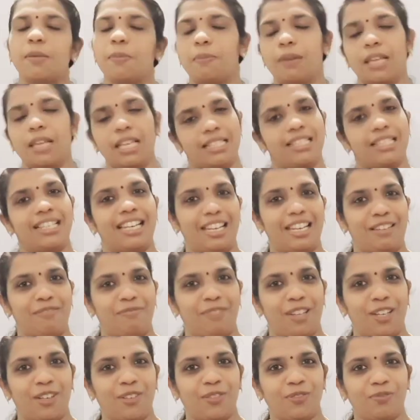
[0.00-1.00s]
please let
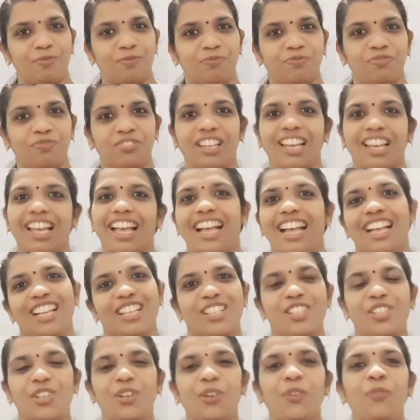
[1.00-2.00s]
me know.
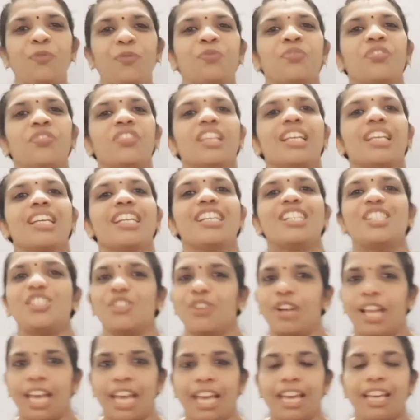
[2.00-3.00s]
So
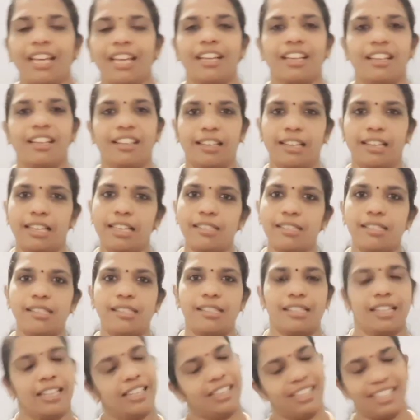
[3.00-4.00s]
today
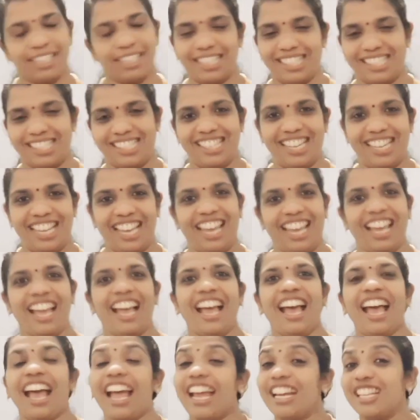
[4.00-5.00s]
is Thursday,
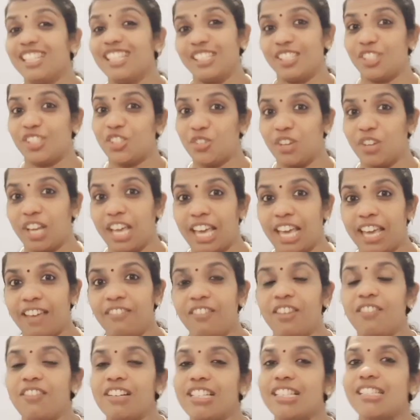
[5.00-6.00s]
and today
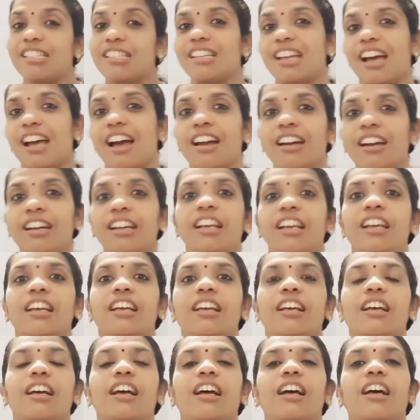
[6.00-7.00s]
we will start
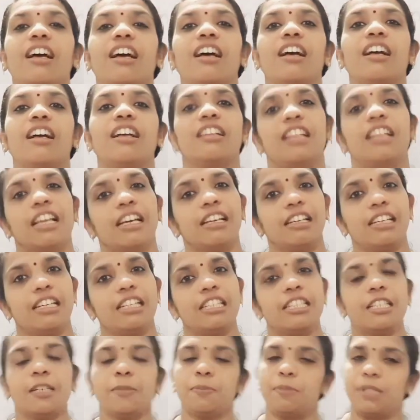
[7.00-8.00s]
the
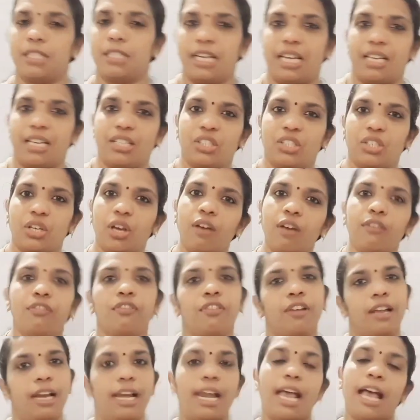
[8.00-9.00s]
interpretation
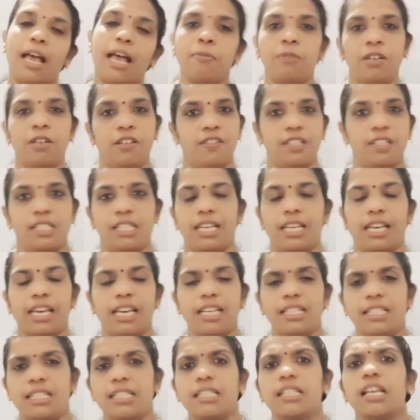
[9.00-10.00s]
of lab
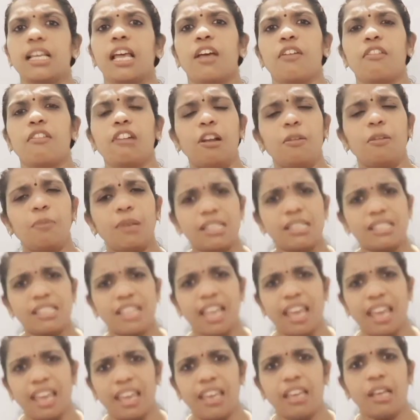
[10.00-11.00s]
investigations. We will be
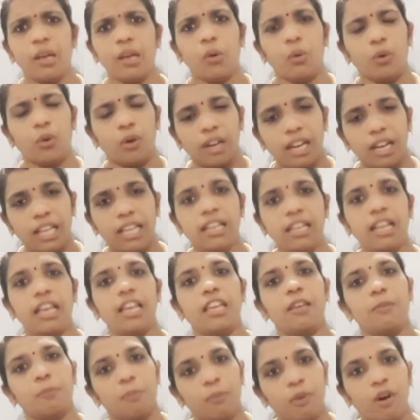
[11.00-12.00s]
saying only the
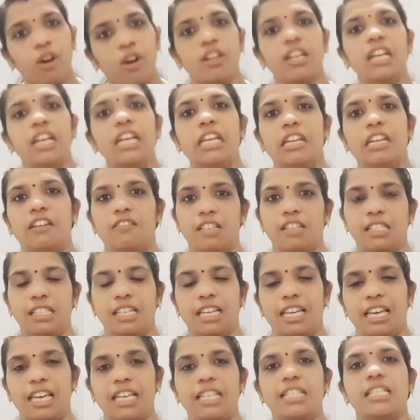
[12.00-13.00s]
important
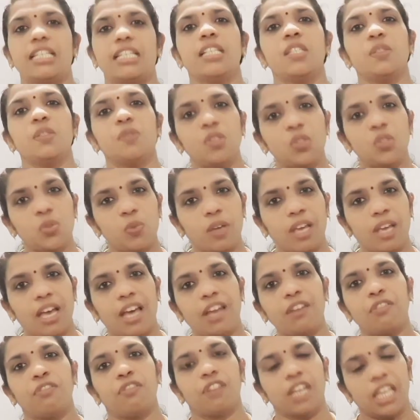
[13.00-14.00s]
investigations which we
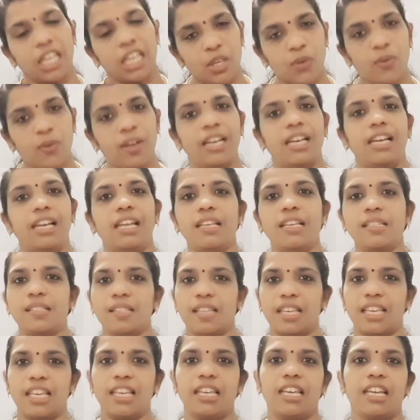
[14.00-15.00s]
are frequently
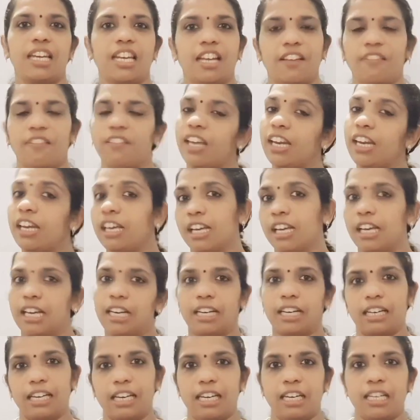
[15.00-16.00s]
seeing in our
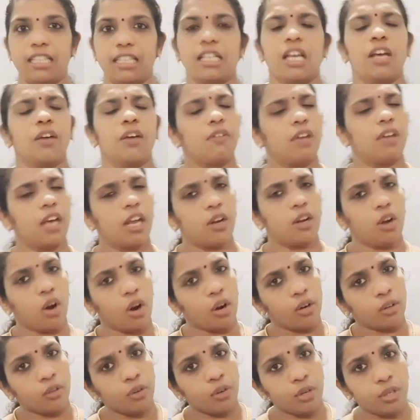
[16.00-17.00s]
clinics. We are
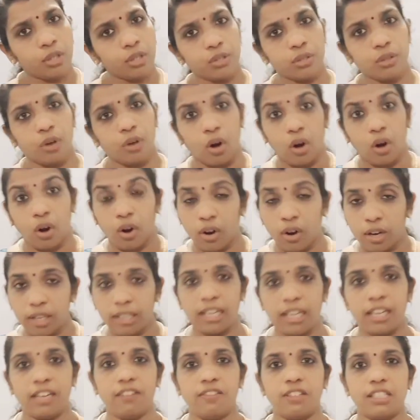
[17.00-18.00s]
not going to all
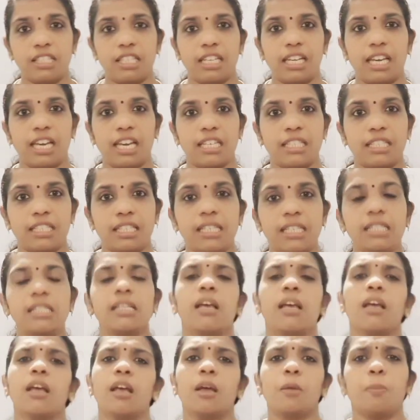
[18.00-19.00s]
the investigations.
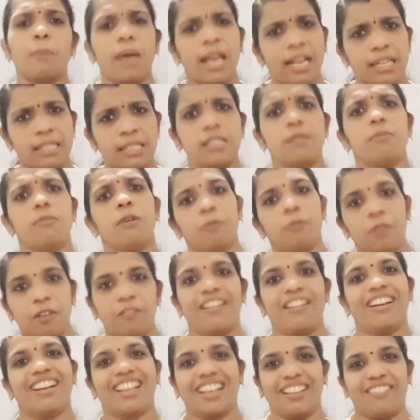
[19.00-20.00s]
Maximum we
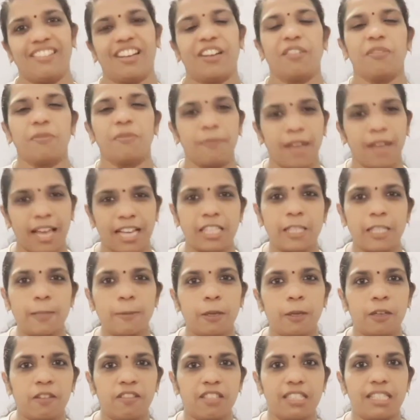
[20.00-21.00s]
will cover.
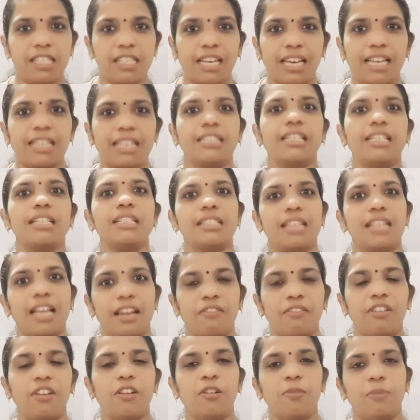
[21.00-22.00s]
Maximum investigations
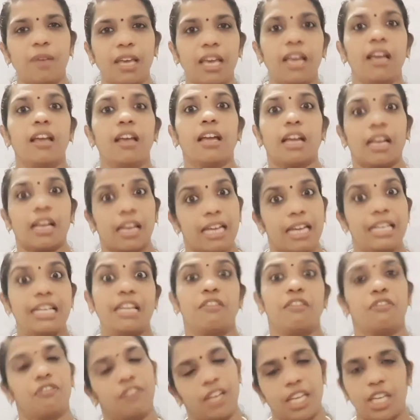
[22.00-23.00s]
that we will be
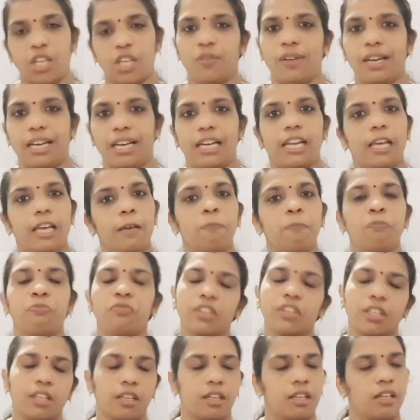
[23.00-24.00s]
getting frequently,
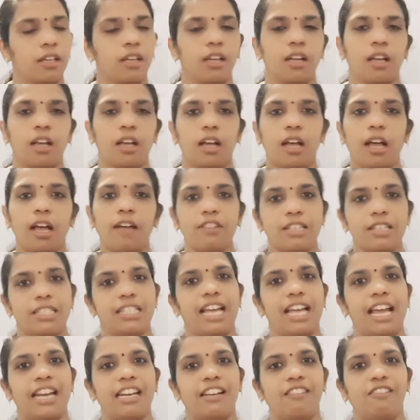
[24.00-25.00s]
our
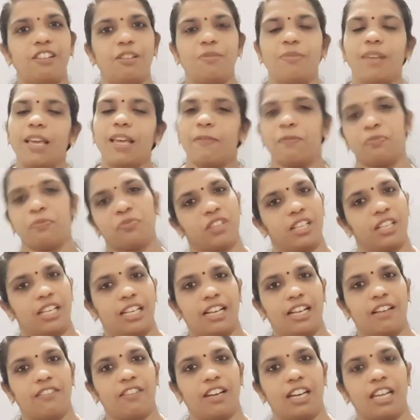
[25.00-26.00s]
channel will be
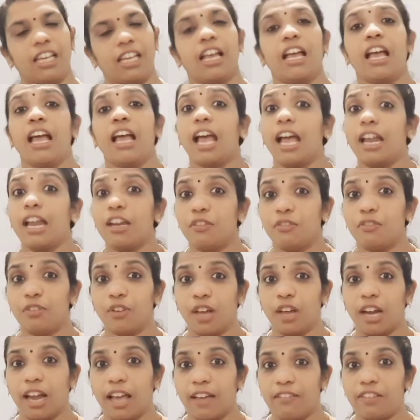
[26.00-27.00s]
covering. And if you
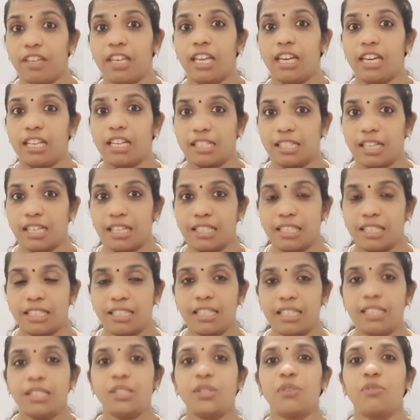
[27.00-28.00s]
are having any
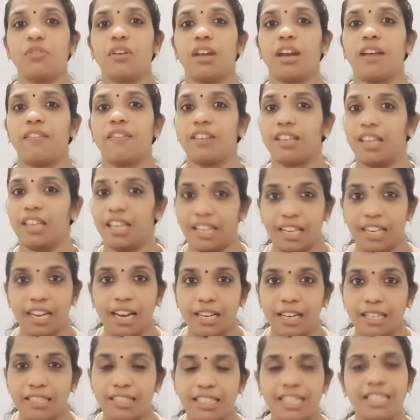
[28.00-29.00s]
suggestions, if you are having any
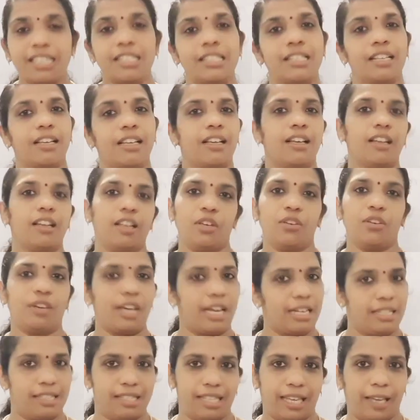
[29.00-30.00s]
additions, you
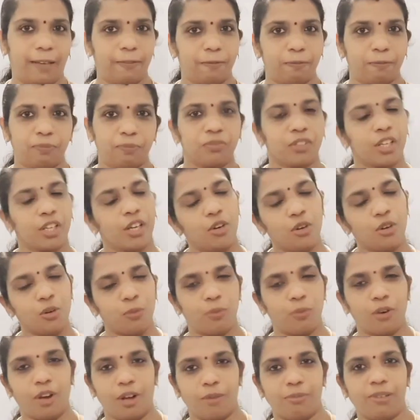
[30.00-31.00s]
can say. No
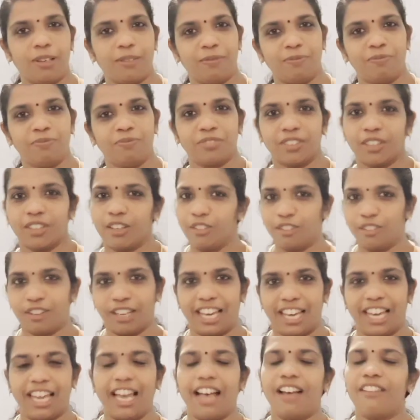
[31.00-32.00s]
problem.
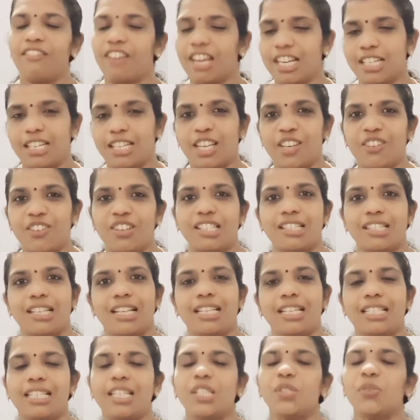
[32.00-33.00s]
Okay, awaiting your
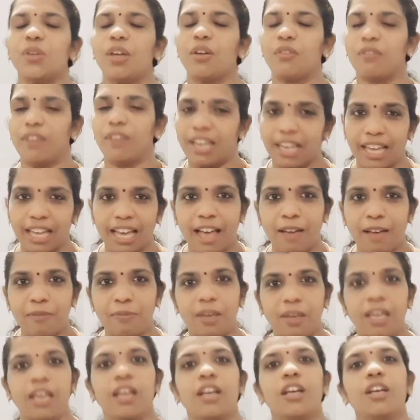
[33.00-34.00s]
suggestions. We are very
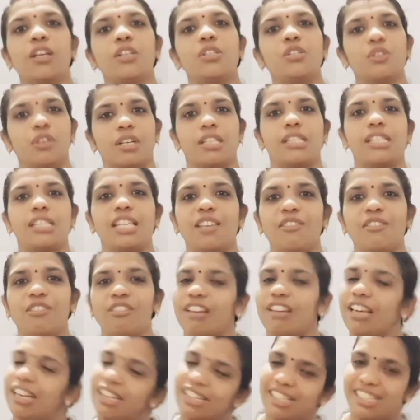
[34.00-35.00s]
happy to receive
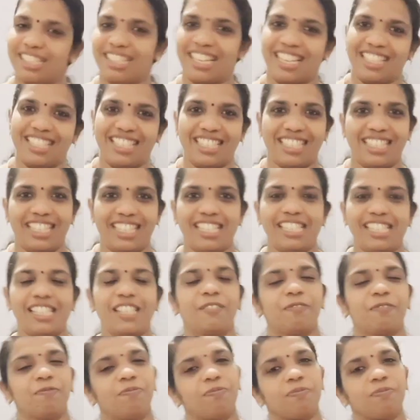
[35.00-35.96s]
your suggestions.